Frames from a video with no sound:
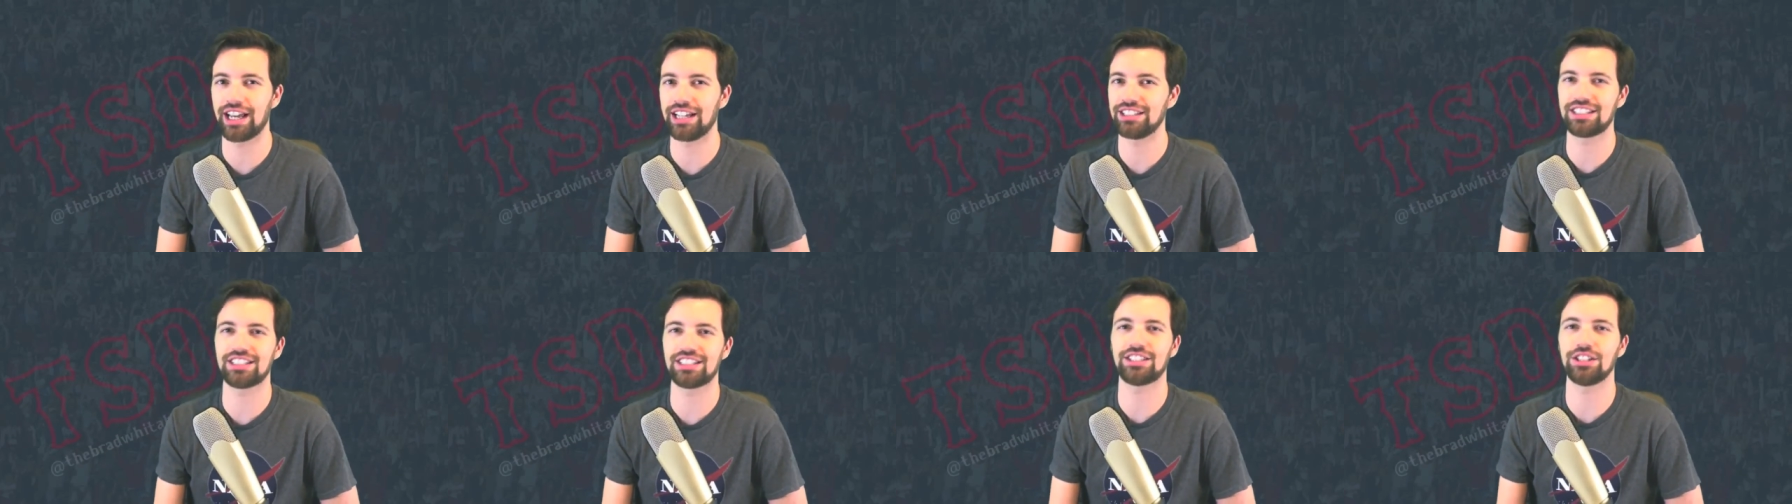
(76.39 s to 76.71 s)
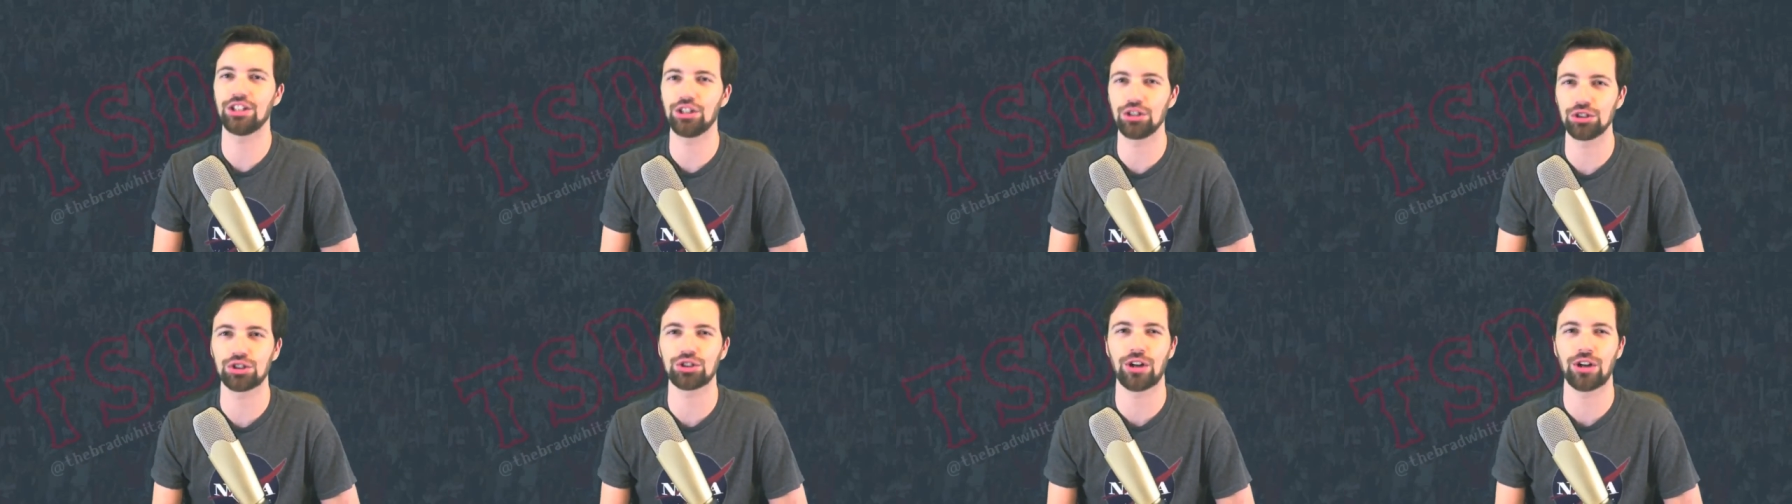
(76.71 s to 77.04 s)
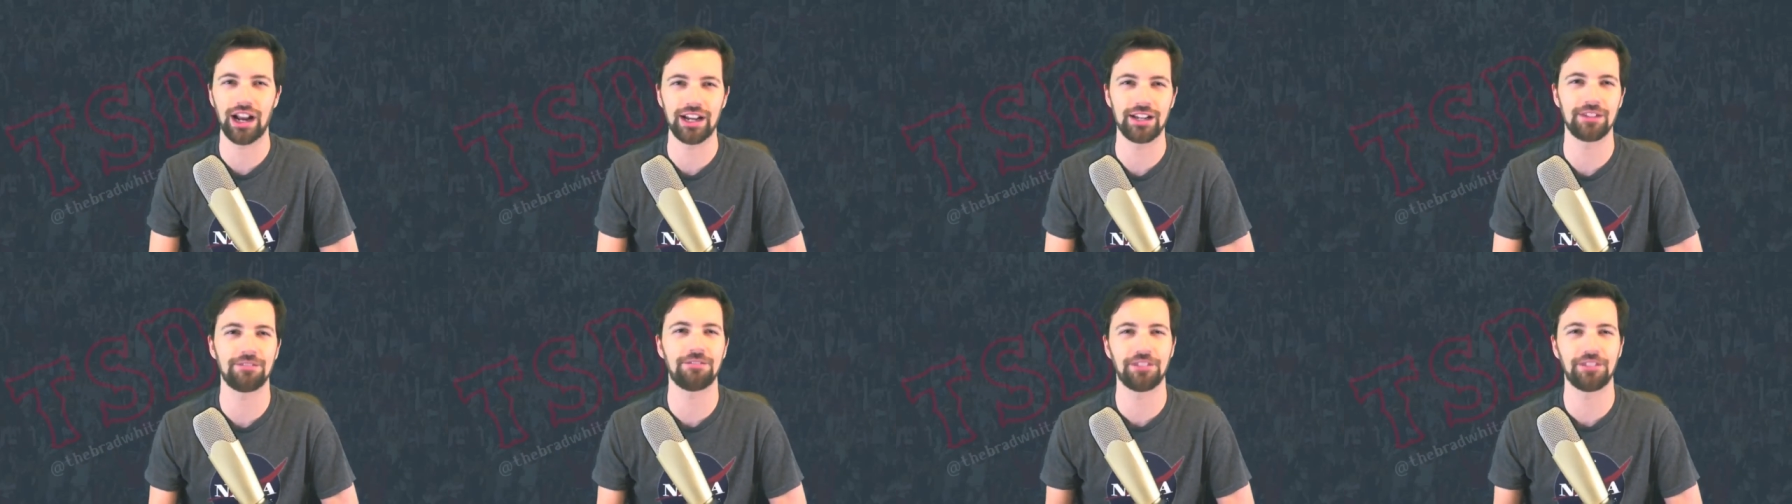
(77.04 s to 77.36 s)
and still
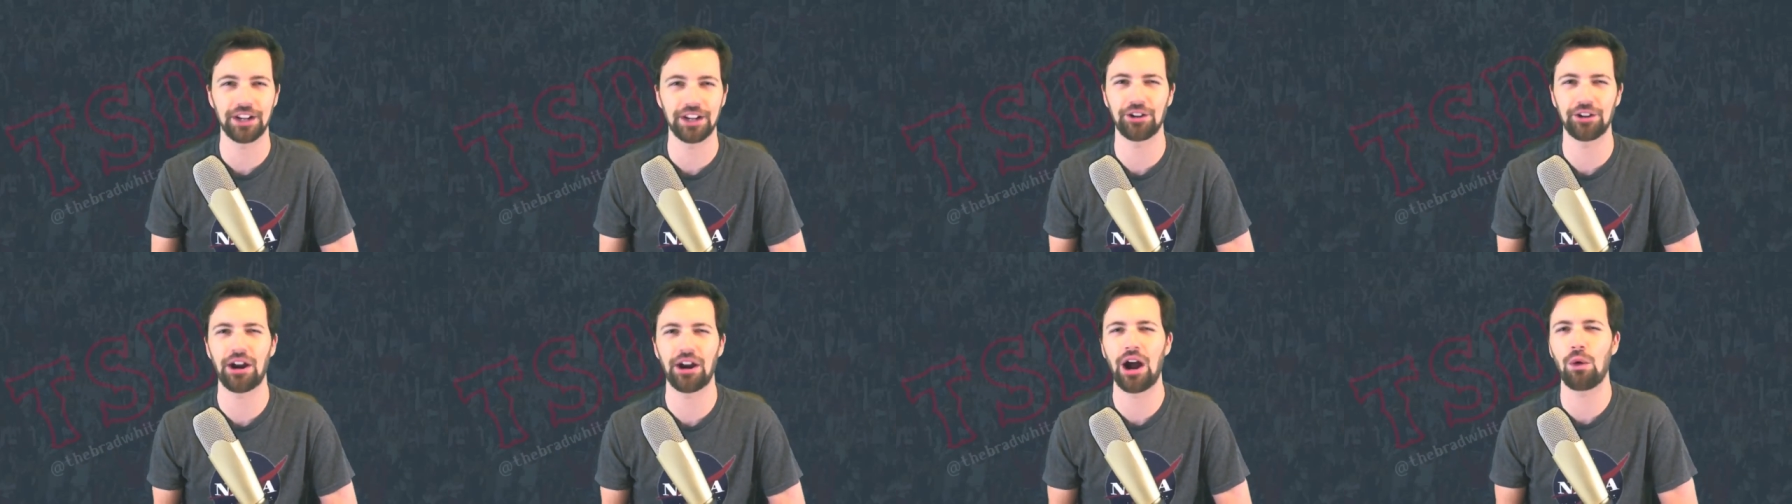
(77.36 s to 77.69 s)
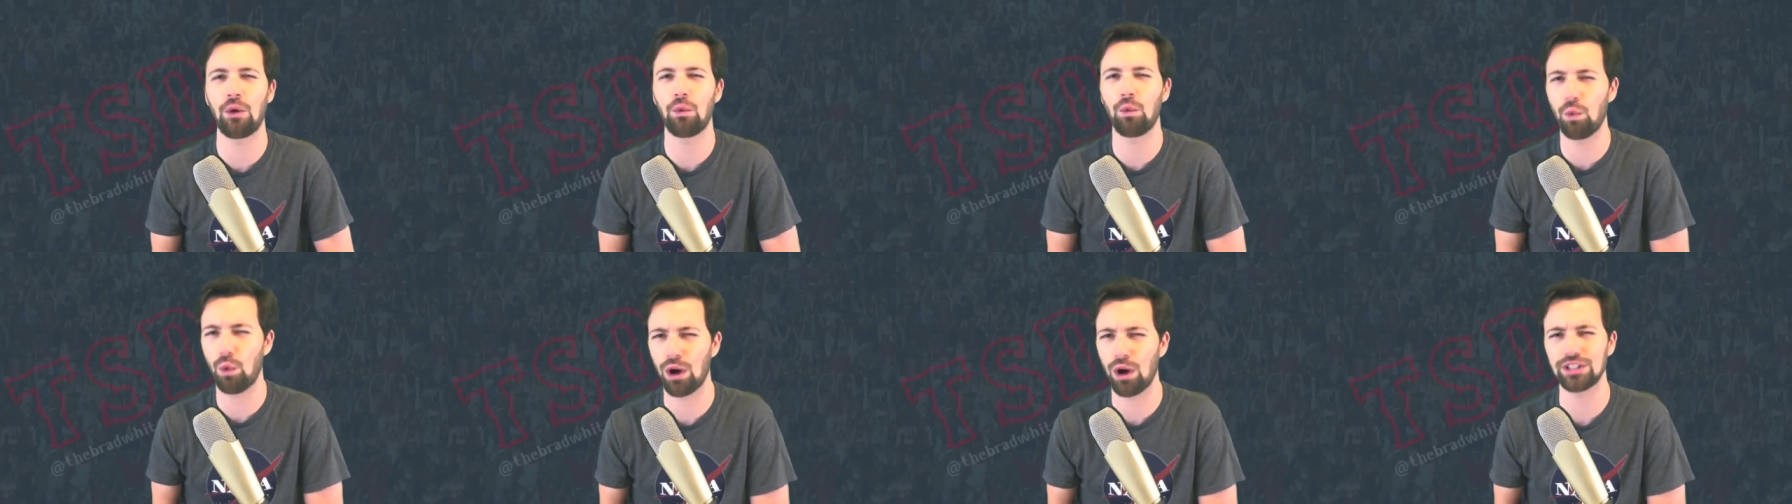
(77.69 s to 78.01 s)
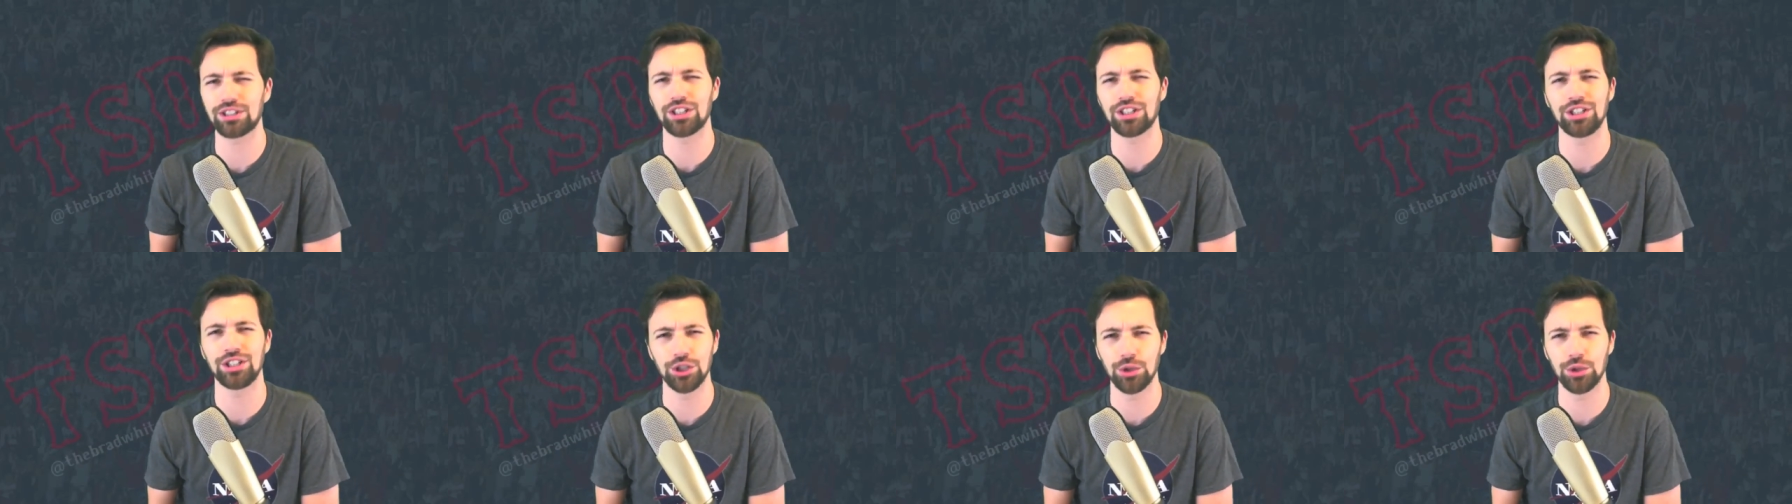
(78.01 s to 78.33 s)
trying to figure out
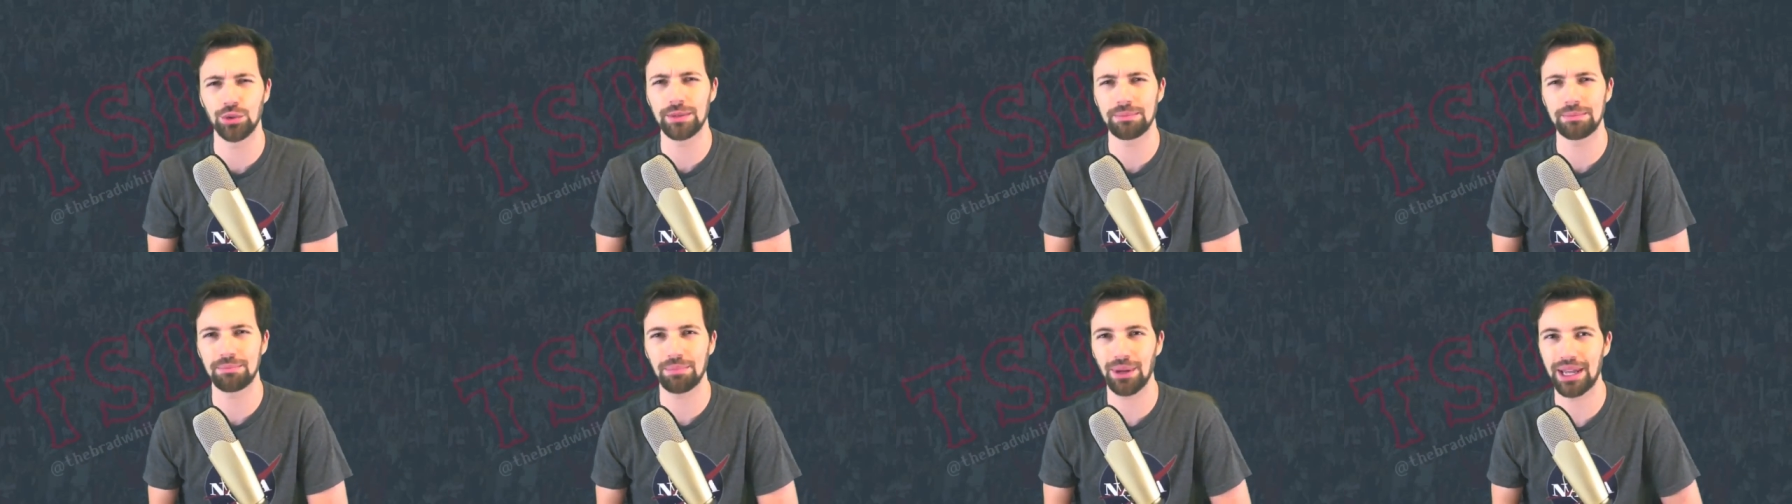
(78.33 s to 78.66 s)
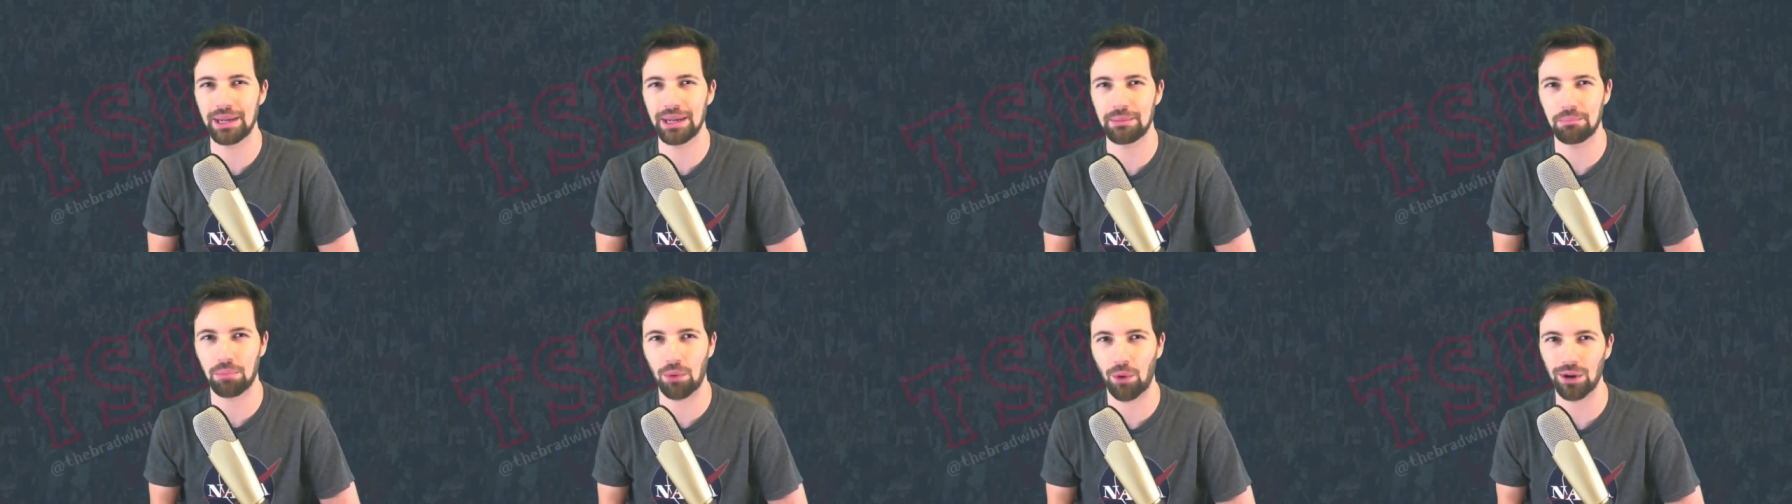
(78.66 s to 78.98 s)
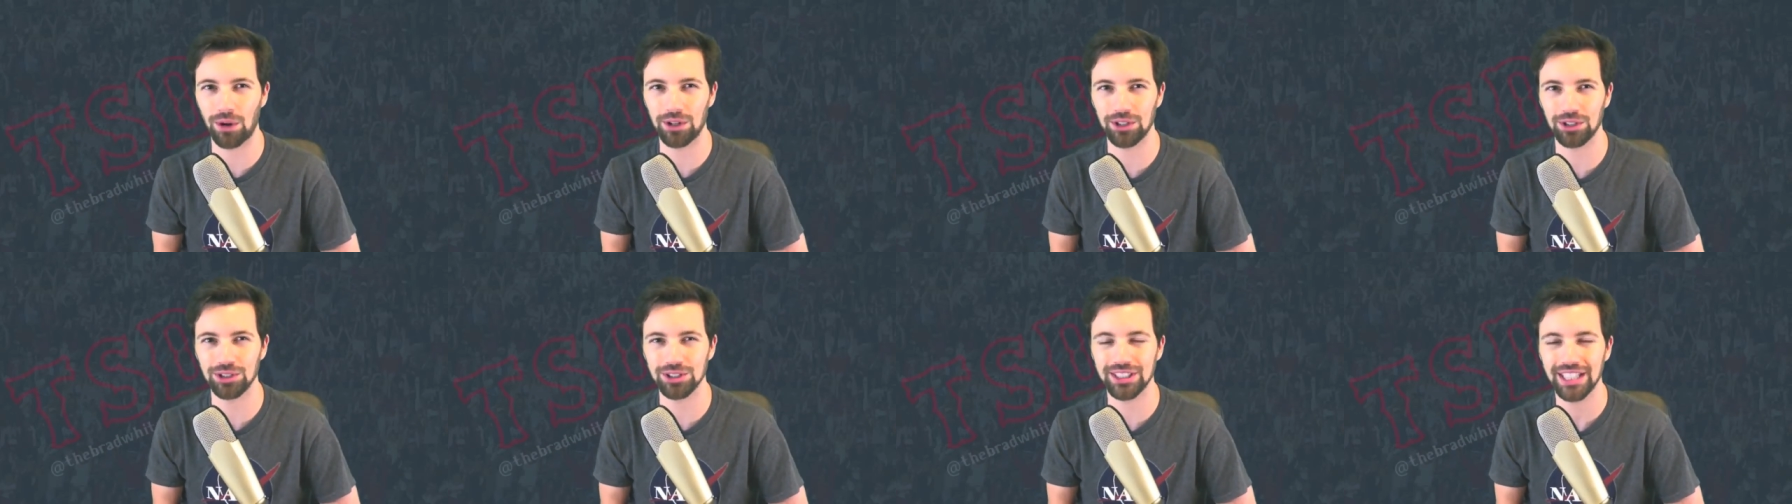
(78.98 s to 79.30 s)
what to do with Blake
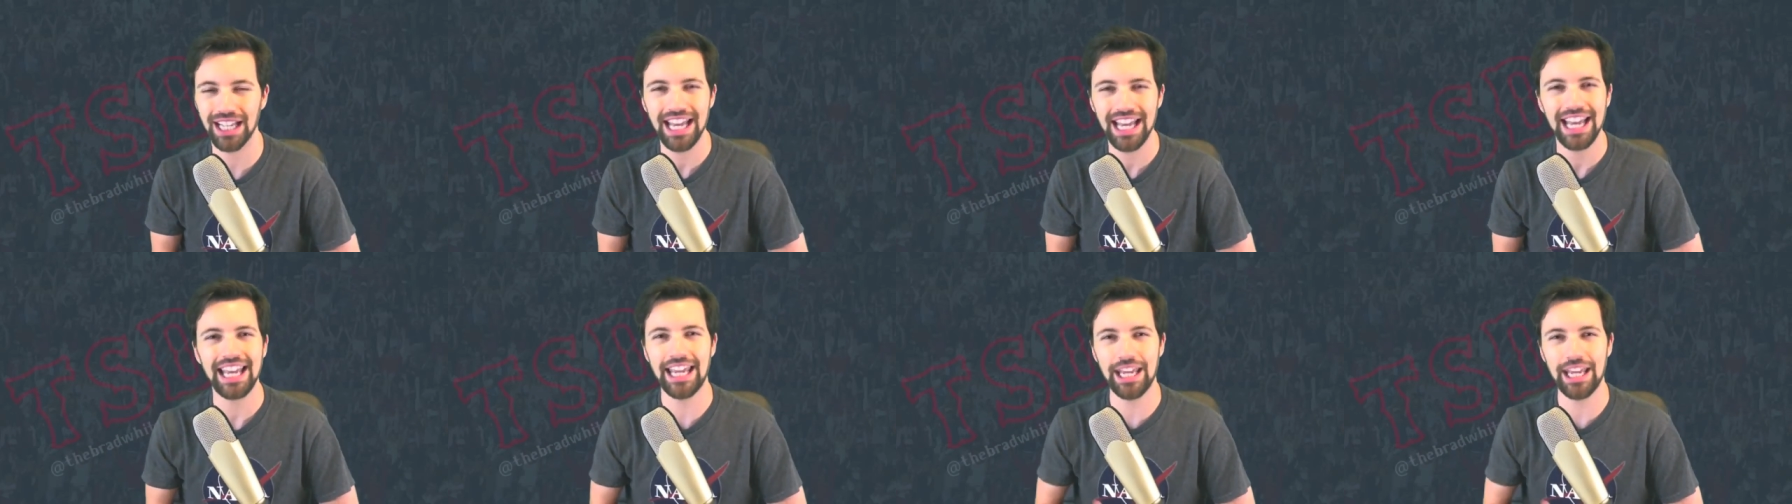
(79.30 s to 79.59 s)
Bortles.